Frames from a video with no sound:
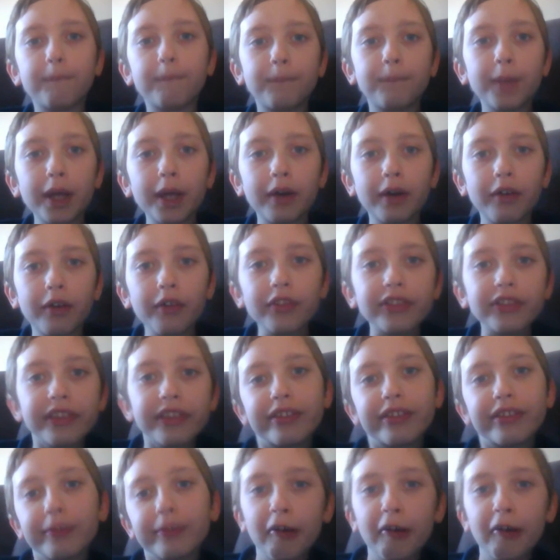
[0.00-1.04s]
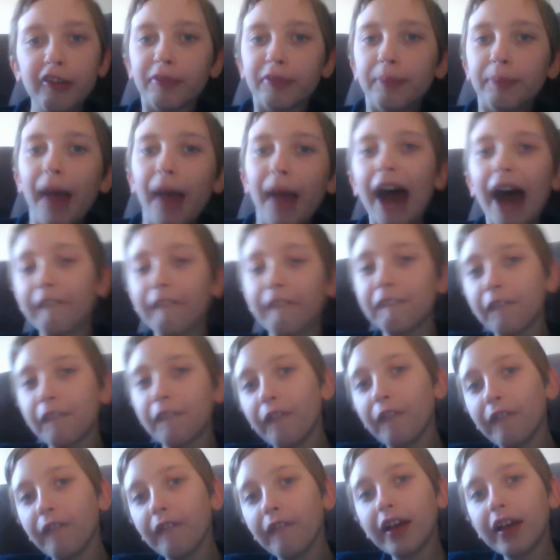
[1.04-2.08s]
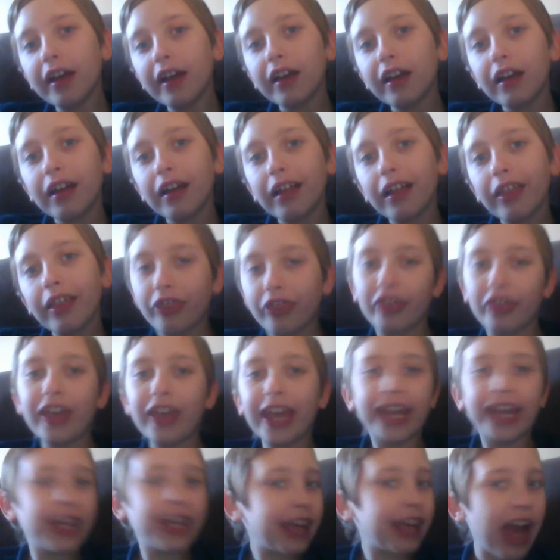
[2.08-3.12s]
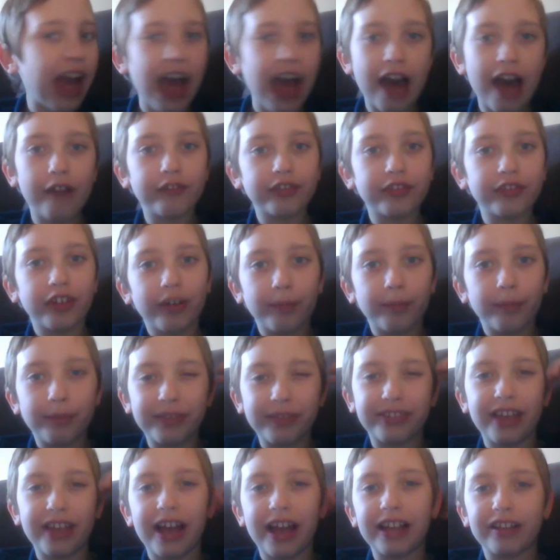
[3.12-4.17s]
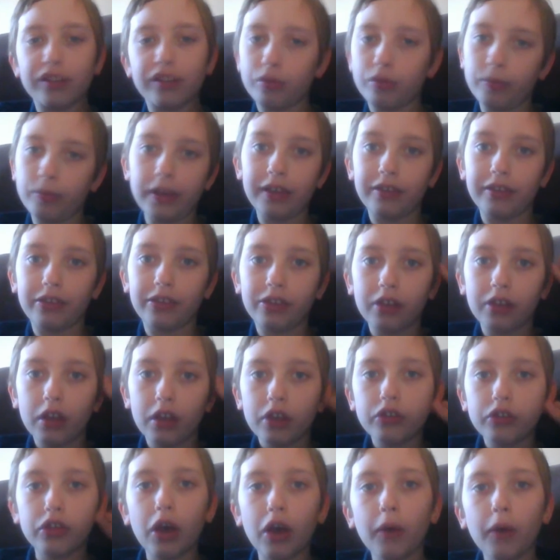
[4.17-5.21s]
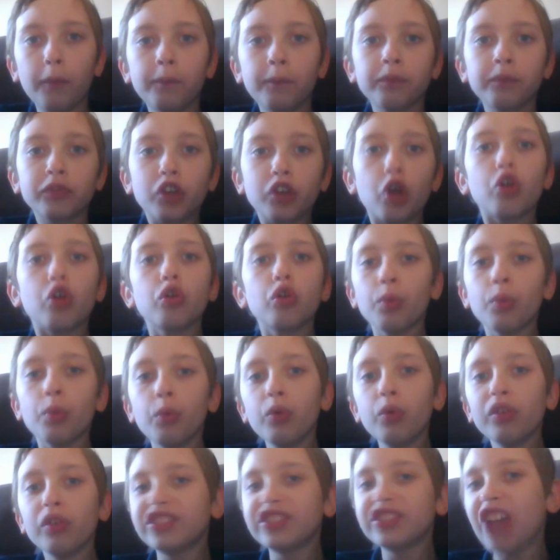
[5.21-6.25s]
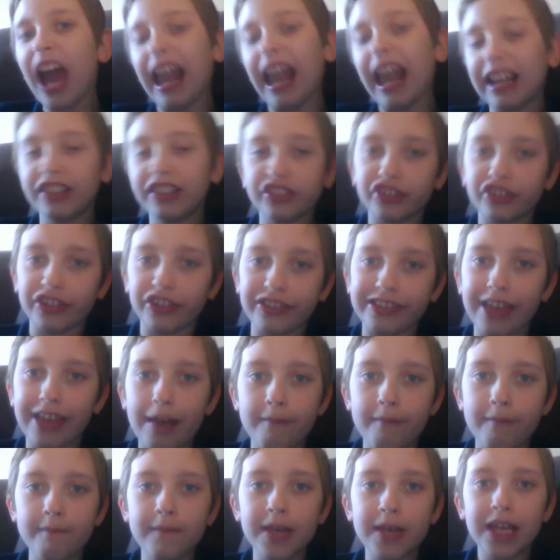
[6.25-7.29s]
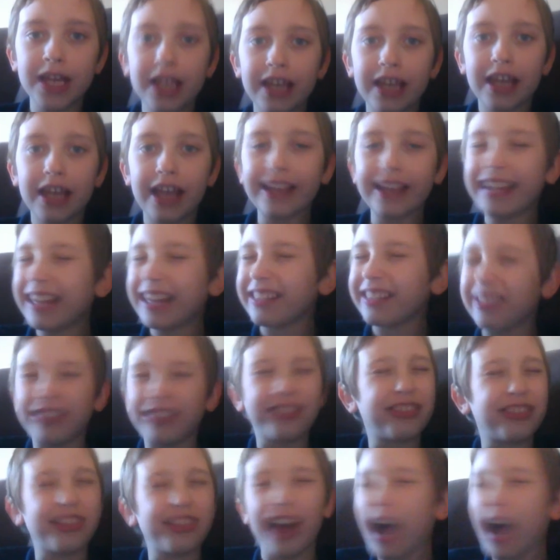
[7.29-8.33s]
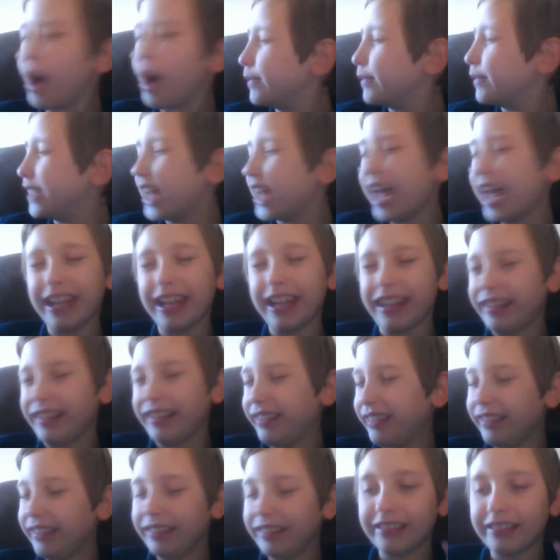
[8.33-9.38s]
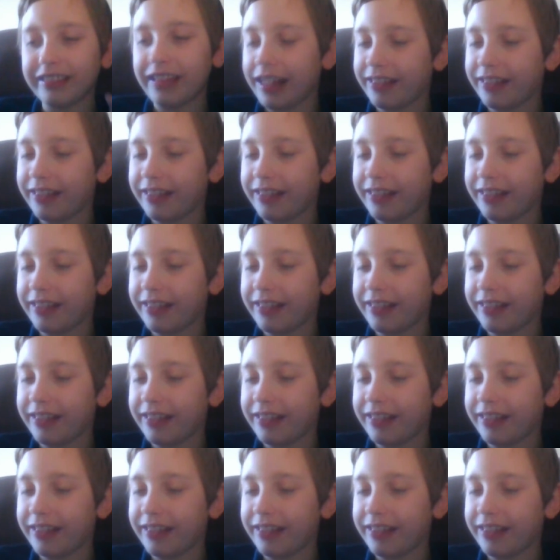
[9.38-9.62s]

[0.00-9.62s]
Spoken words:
thing ever besides Whis. So Goku challenges him and gets dominated. That's really not spoiler, because